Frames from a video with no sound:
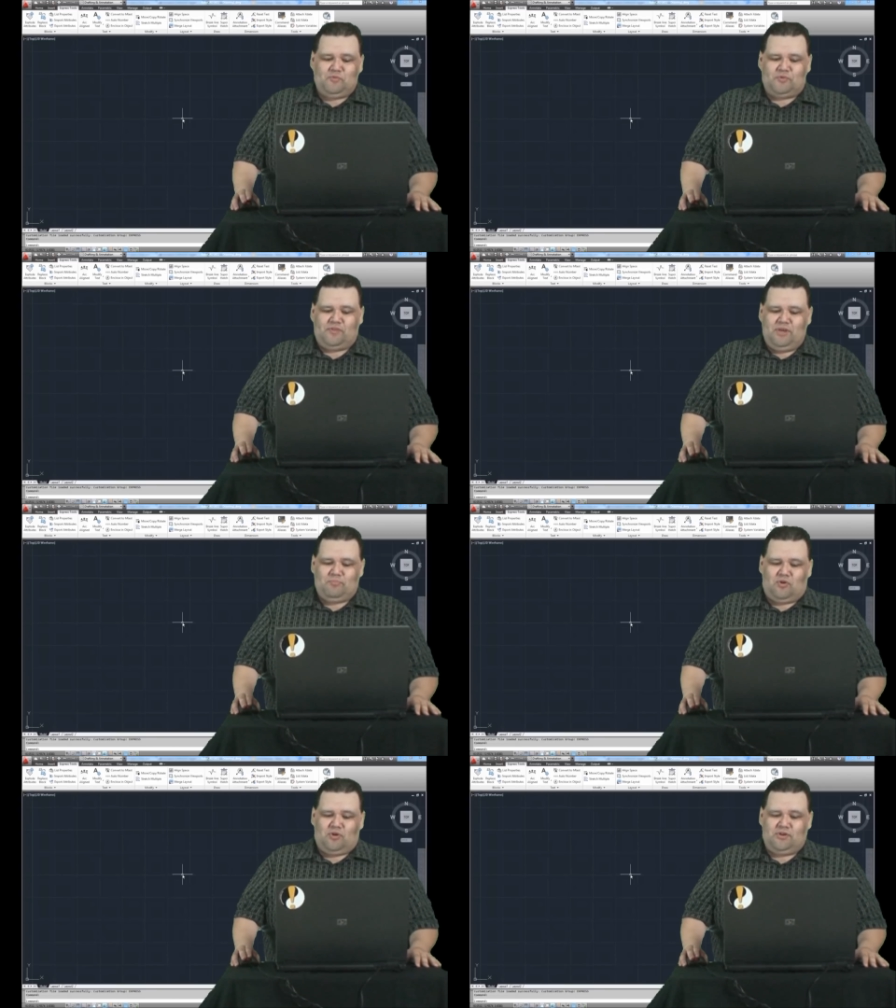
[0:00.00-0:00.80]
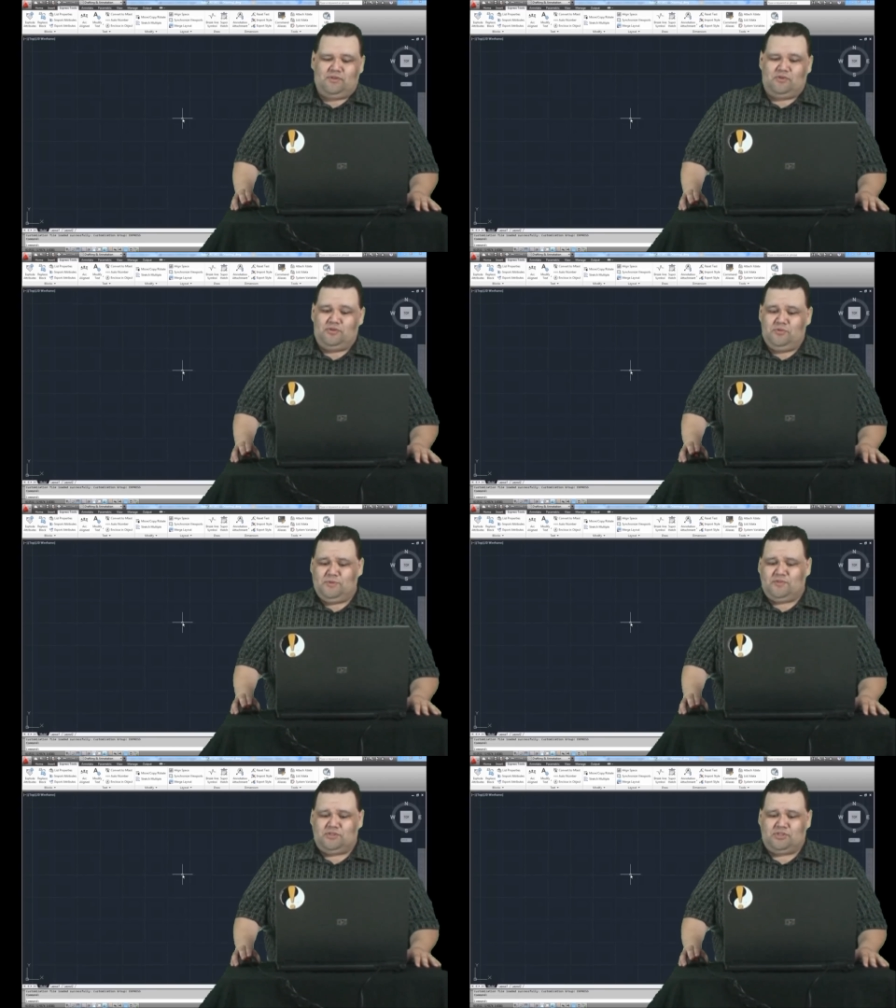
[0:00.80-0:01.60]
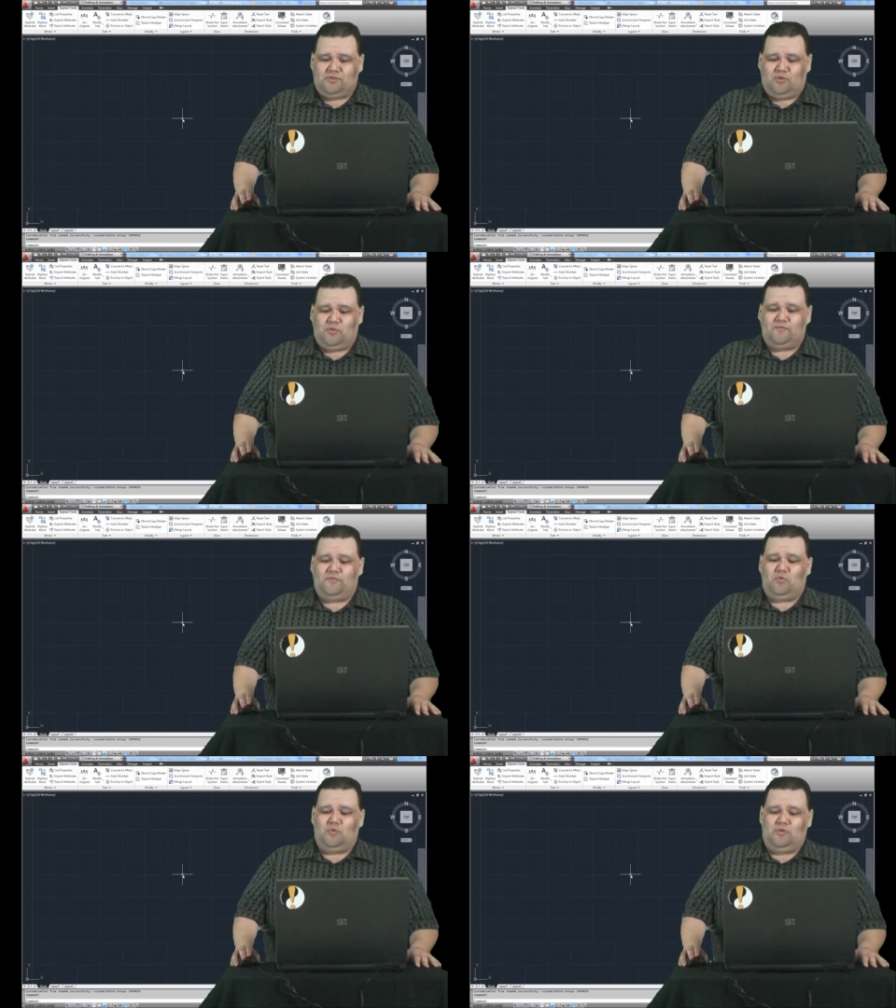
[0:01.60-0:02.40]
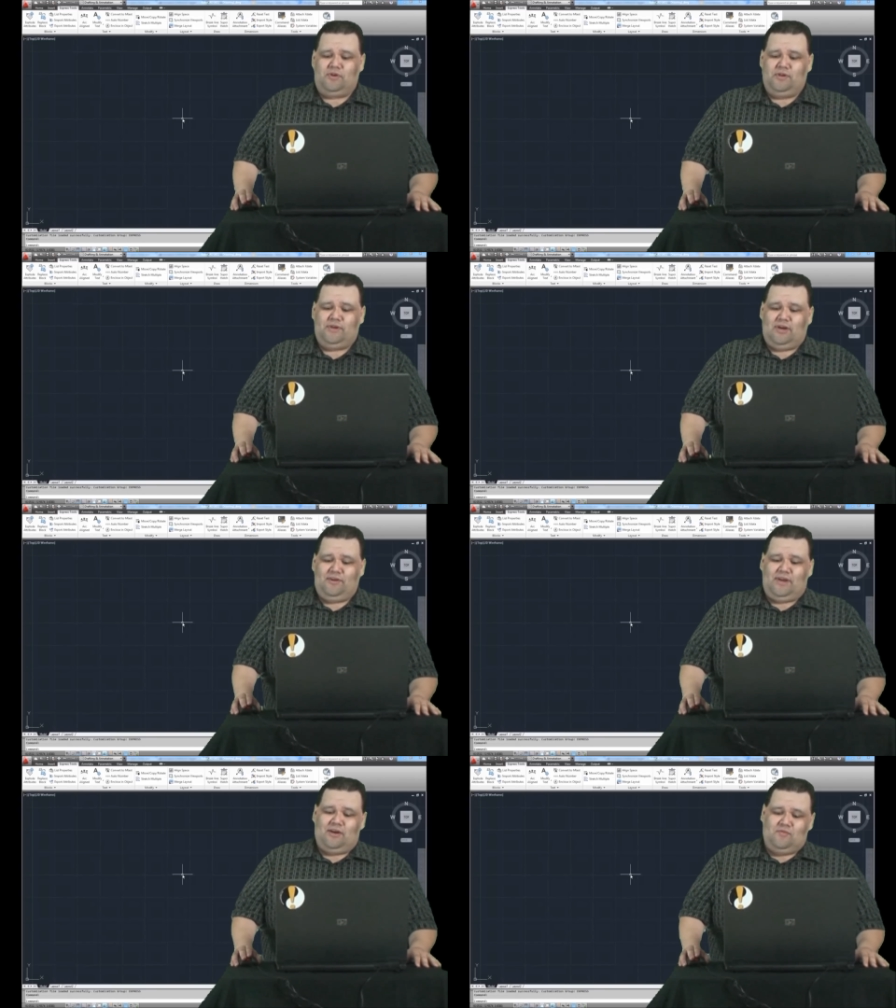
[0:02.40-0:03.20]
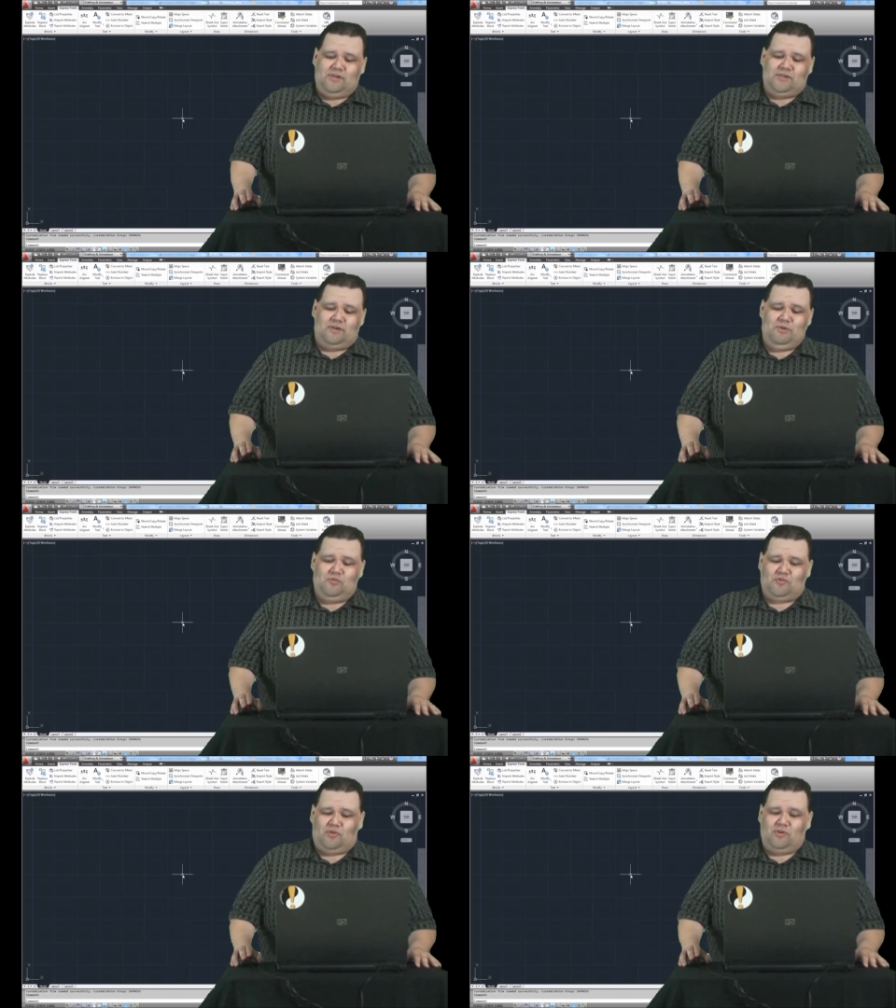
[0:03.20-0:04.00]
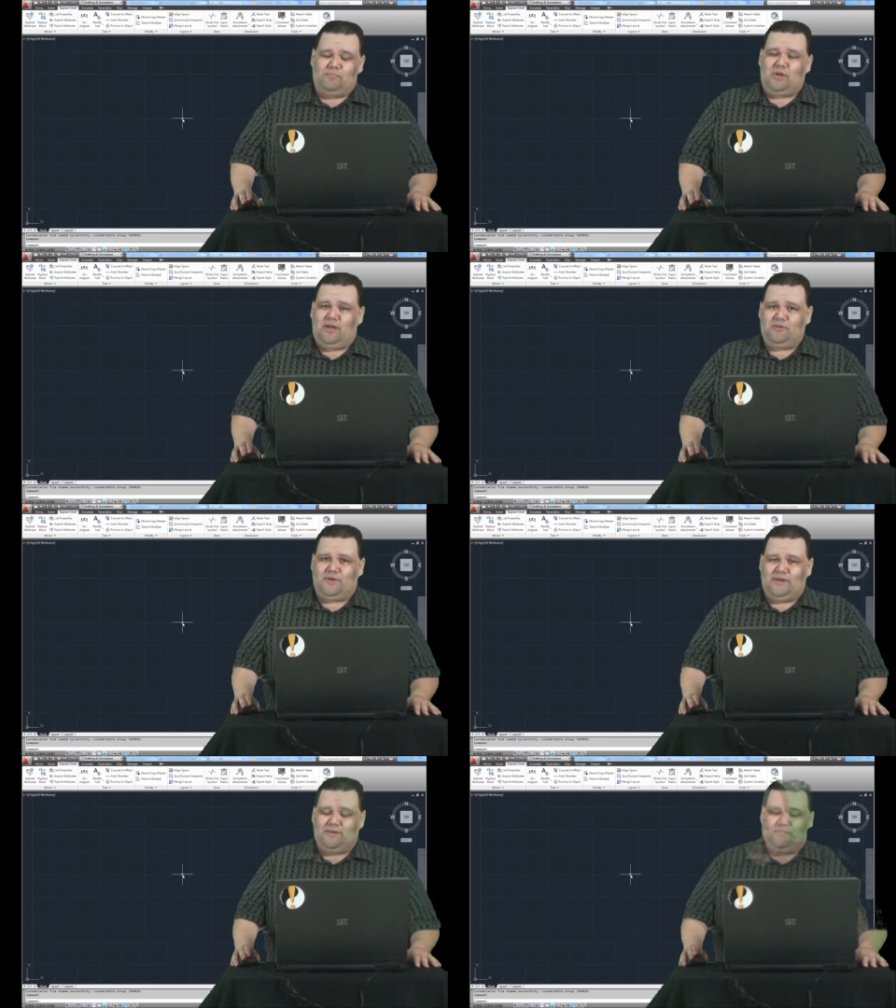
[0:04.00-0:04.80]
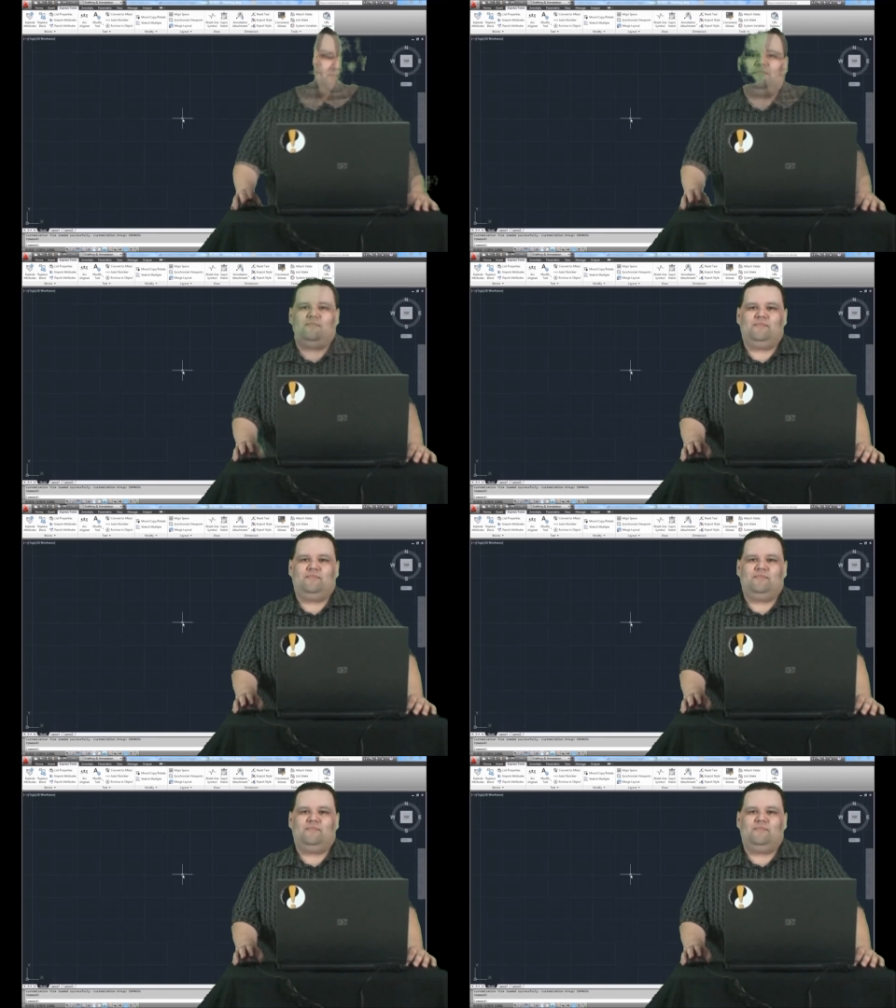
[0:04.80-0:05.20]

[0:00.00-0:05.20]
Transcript: Tabs will stay parked in their new position going forward and every time you start up AutoCAD.